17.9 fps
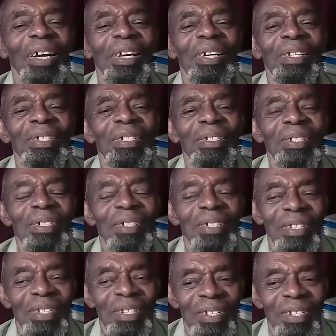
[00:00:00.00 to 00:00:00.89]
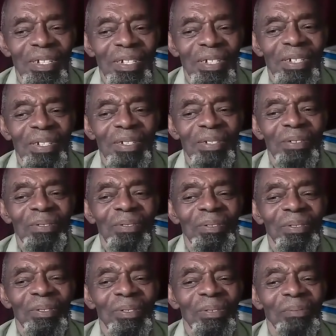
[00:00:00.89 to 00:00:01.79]
know what I mean?
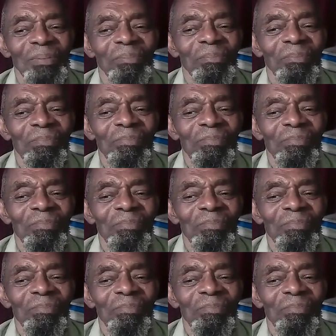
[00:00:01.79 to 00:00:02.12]
That's where I